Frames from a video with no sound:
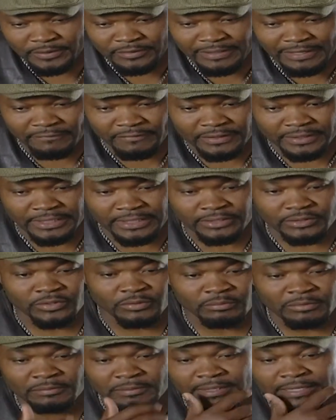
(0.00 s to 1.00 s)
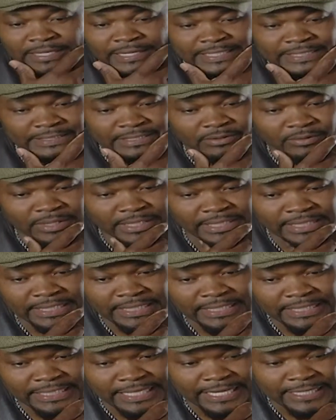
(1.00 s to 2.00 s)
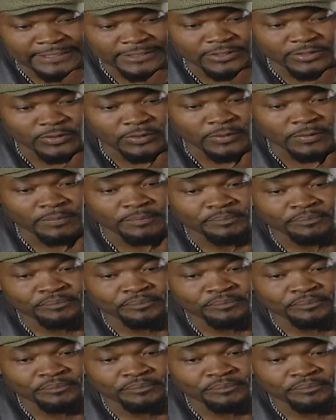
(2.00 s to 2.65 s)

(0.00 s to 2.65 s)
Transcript: gravitate to me because they want to hear that. So